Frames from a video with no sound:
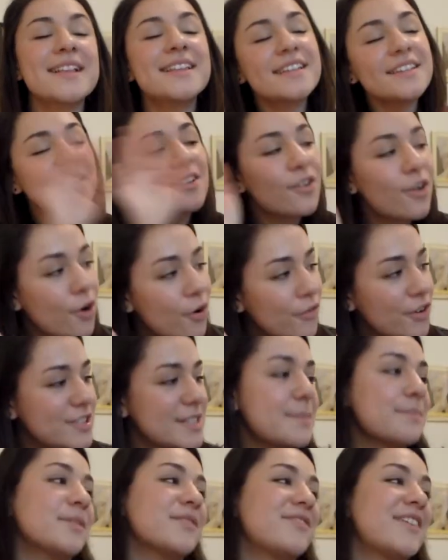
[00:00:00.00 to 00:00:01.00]
It's a little
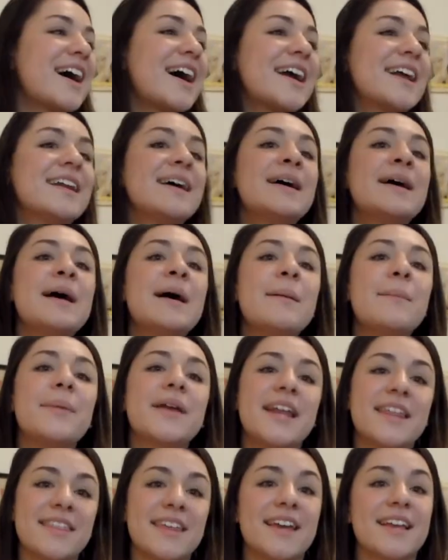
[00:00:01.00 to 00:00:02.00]
oversimplified,
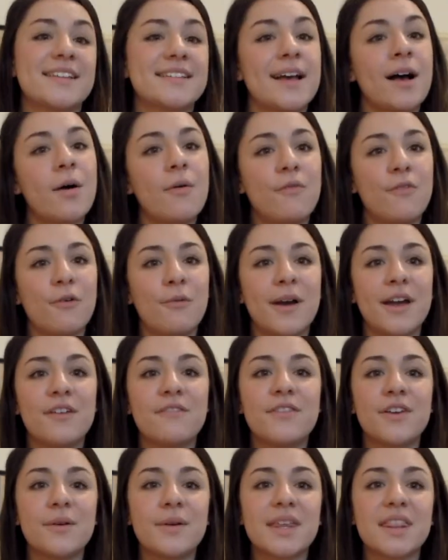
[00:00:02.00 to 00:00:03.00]
but I think it's a helpful
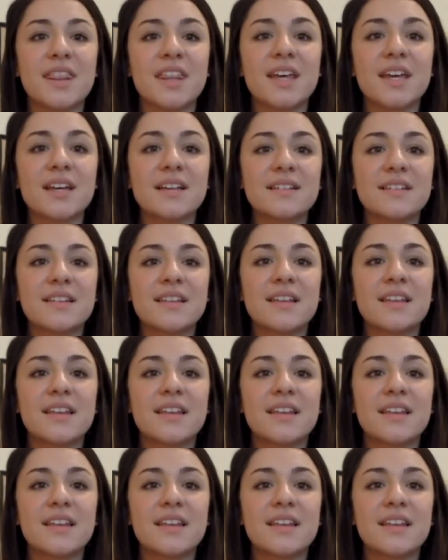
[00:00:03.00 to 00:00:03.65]
way of viewing things.